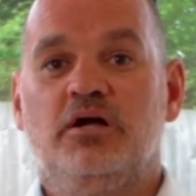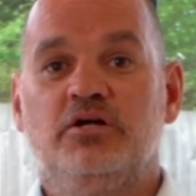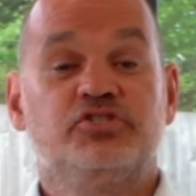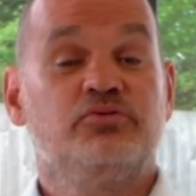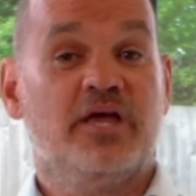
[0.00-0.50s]

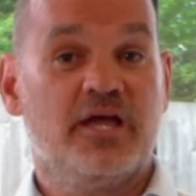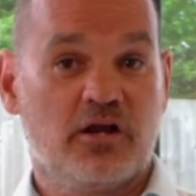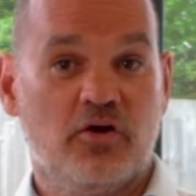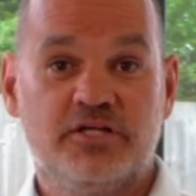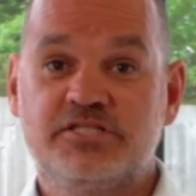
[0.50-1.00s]
to their
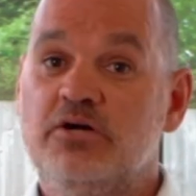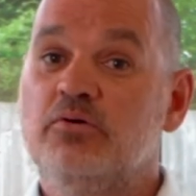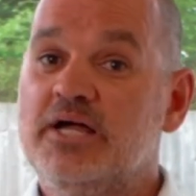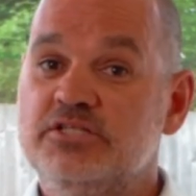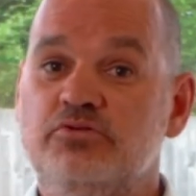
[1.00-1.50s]
clientele
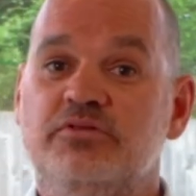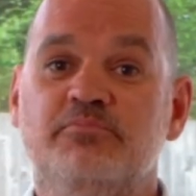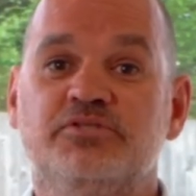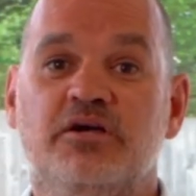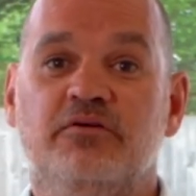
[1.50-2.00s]
and to
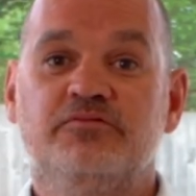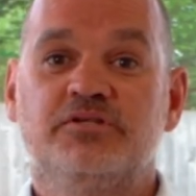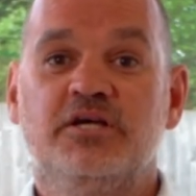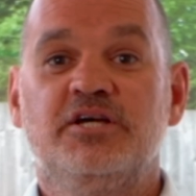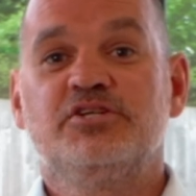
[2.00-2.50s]
themselves.
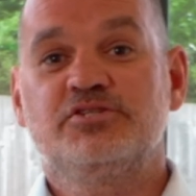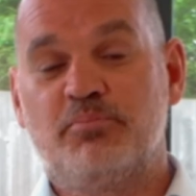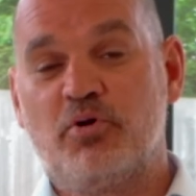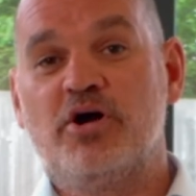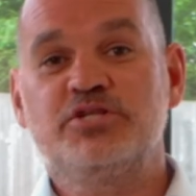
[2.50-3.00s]
So
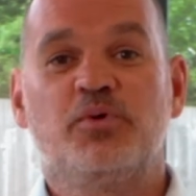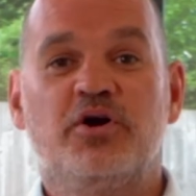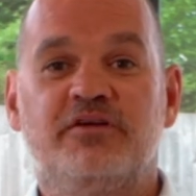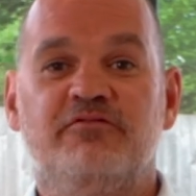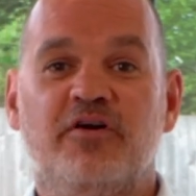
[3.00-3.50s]
Brian's
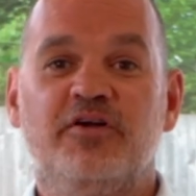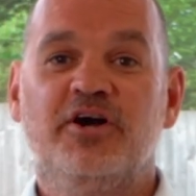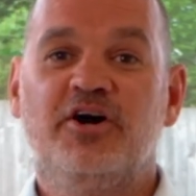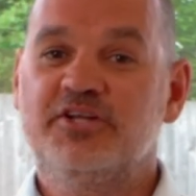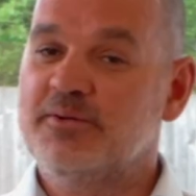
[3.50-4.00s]
working very
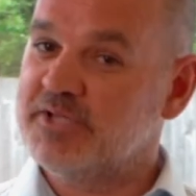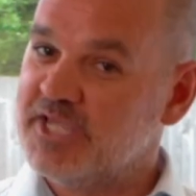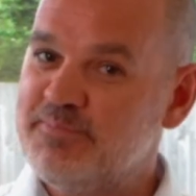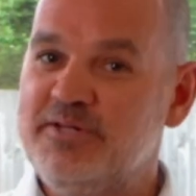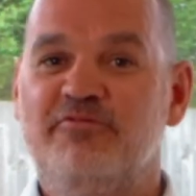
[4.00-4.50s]
hard. I'm
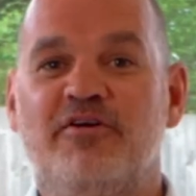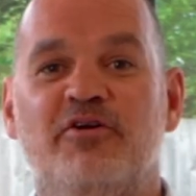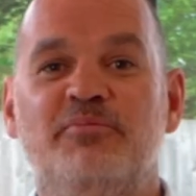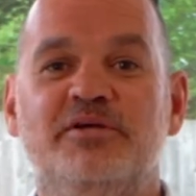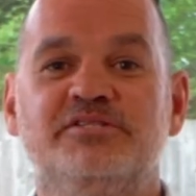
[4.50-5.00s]
keeping him very
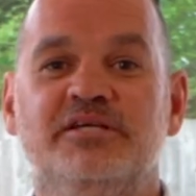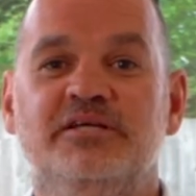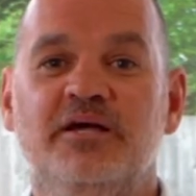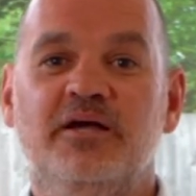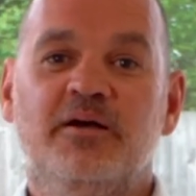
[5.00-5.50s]
busy,
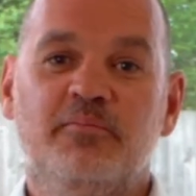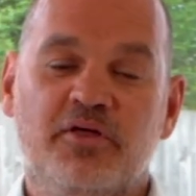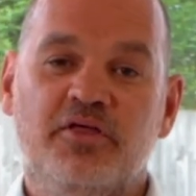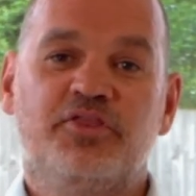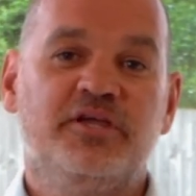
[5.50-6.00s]
but
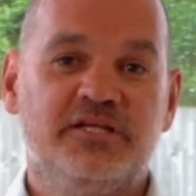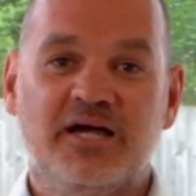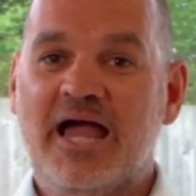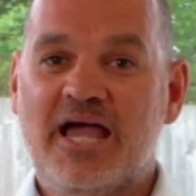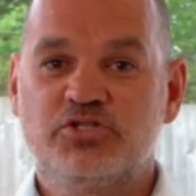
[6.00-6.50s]

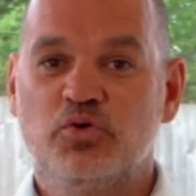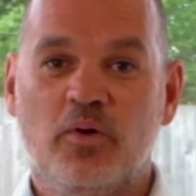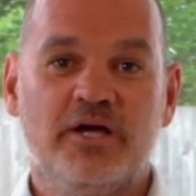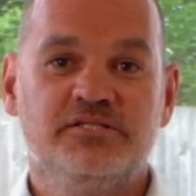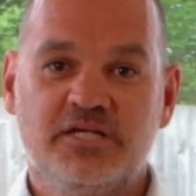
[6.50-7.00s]
Athena, as
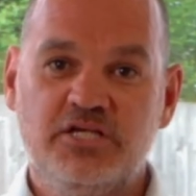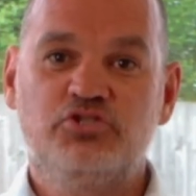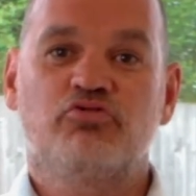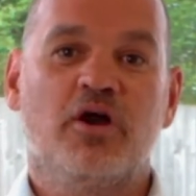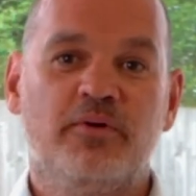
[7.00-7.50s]
always, is
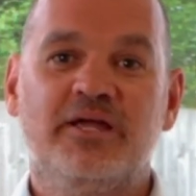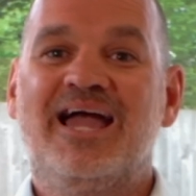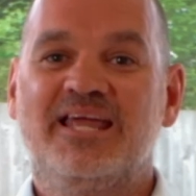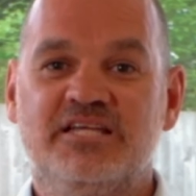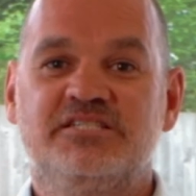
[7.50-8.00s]
growing
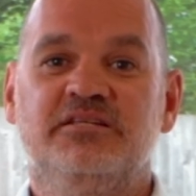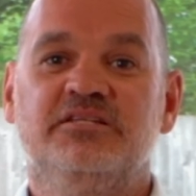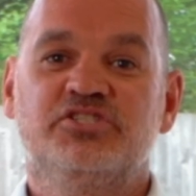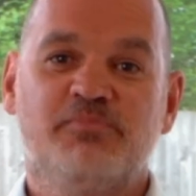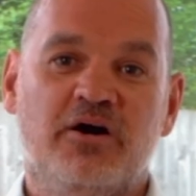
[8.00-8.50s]
and getting
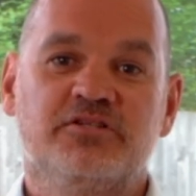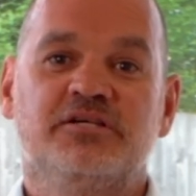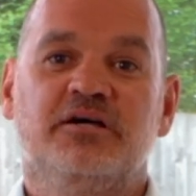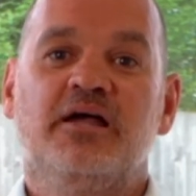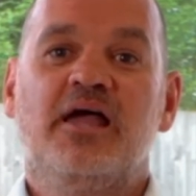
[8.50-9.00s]

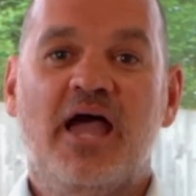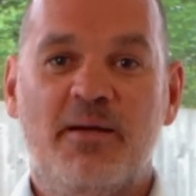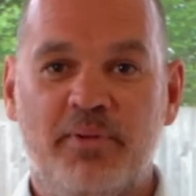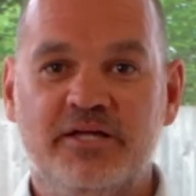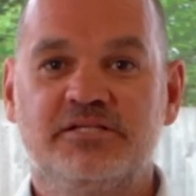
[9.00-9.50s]
smarter and
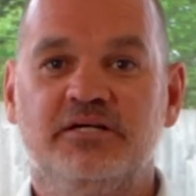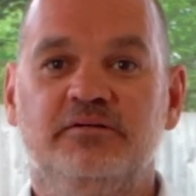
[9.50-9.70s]
better.